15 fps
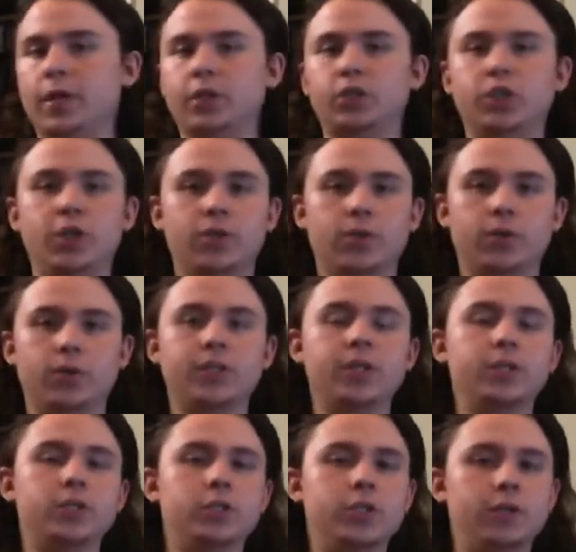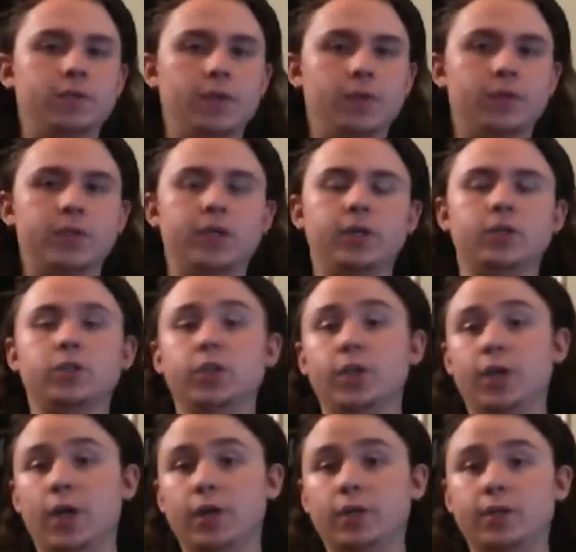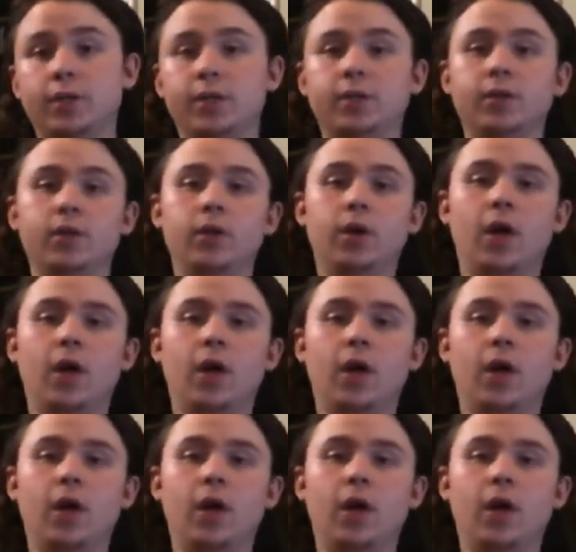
like G13, G15, G19.